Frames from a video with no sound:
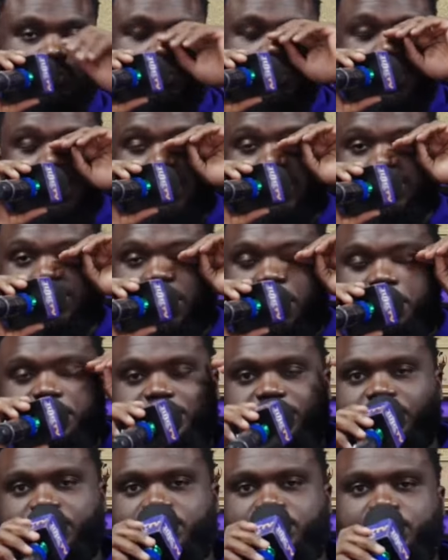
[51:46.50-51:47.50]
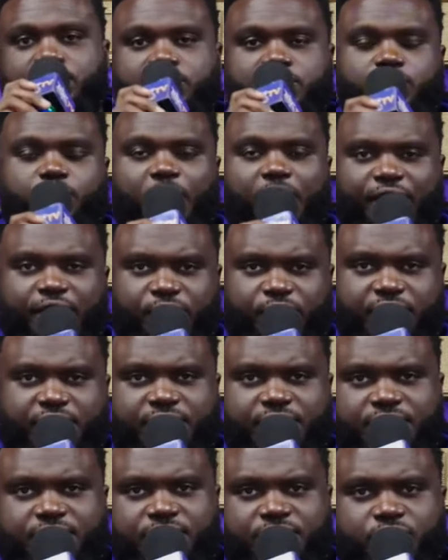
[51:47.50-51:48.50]
It's always an excuse why you
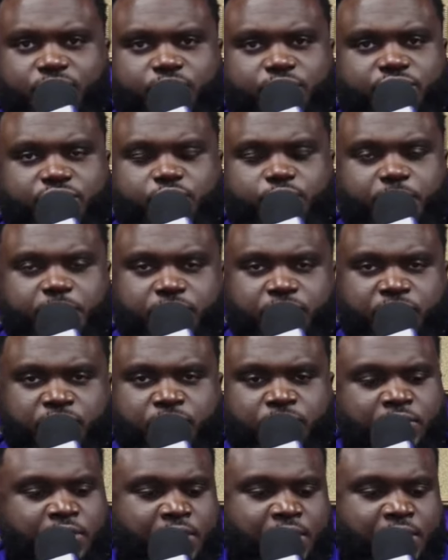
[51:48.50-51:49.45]
didn't do what you're supposed to do.